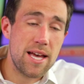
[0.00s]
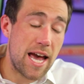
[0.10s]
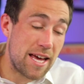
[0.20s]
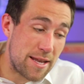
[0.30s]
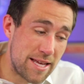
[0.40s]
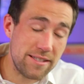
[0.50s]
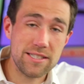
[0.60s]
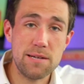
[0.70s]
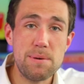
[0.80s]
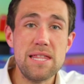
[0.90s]
and this
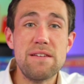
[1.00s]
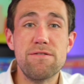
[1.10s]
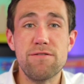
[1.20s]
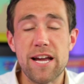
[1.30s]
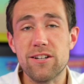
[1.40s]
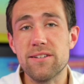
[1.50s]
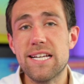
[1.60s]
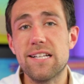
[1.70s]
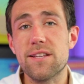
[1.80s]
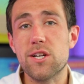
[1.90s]
could be the final
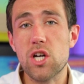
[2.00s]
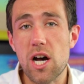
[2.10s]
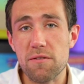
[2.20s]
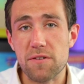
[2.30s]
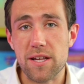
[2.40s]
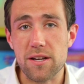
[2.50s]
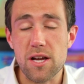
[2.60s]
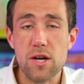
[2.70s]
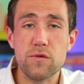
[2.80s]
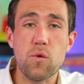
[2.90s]
nail in the coffin
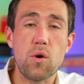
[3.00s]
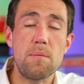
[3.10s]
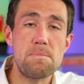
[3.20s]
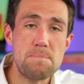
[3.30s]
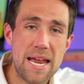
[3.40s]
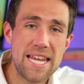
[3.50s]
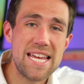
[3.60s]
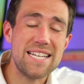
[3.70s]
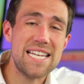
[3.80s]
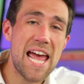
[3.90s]
for
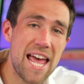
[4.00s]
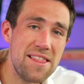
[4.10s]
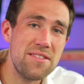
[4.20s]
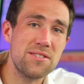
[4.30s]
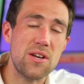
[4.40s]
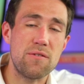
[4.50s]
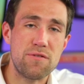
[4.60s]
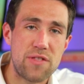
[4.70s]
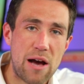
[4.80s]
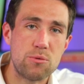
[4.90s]
many tens of
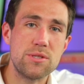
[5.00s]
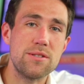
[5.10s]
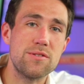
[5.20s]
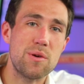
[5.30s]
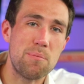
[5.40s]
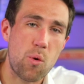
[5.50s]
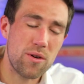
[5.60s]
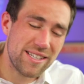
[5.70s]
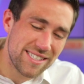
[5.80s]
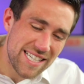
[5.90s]
thousands
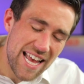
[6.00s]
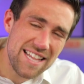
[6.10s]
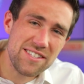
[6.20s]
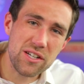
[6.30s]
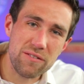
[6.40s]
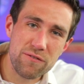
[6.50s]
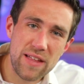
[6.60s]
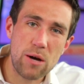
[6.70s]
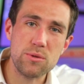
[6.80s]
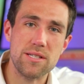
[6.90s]
more. That's tens of
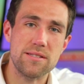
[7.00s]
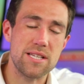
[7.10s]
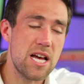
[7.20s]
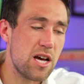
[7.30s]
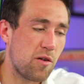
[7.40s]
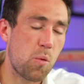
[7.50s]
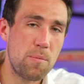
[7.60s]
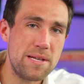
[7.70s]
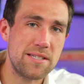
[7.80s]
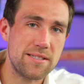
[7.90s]
thousands of more
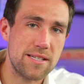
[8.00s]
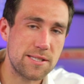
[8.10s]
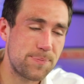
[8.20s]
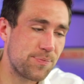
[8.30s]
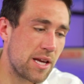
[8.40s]
businesses.